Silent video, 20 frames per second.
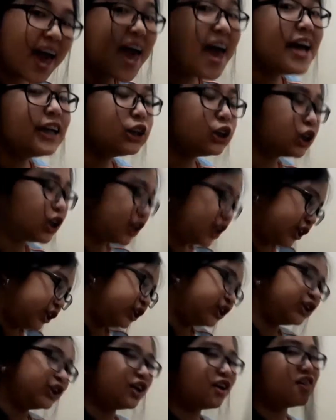and
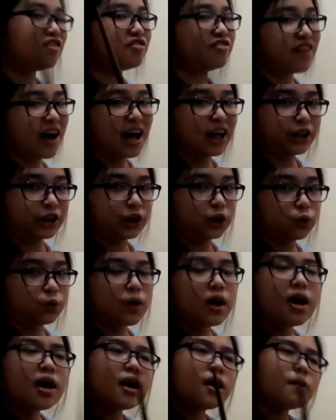traditional value.
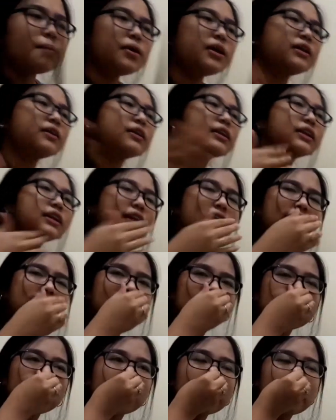I mean, let's
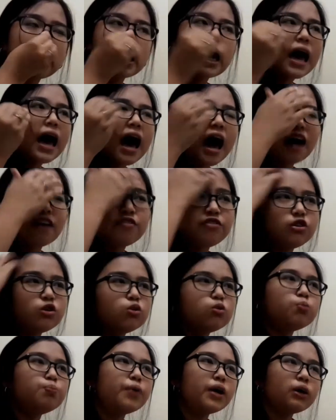say, have
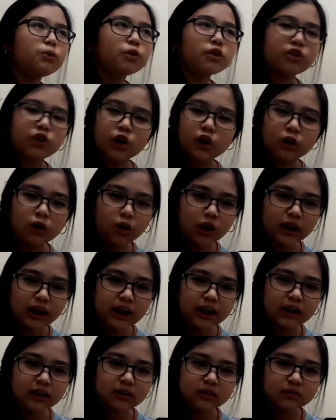you been with your
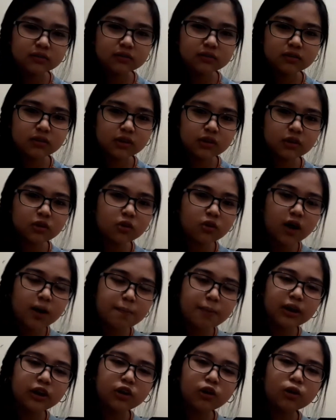Lola? You know, I
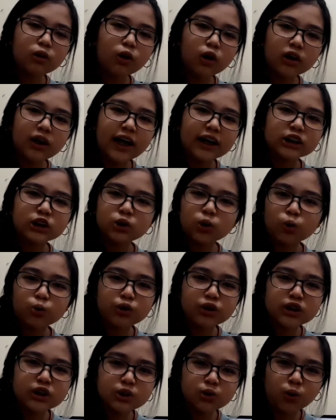bet your Lola has told
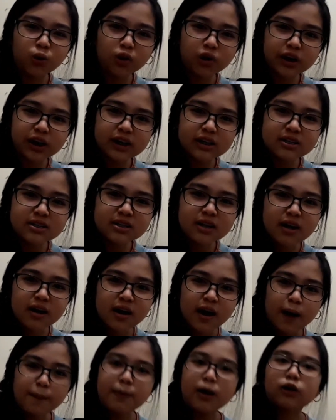you stories
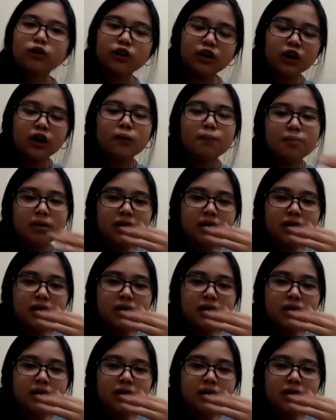about her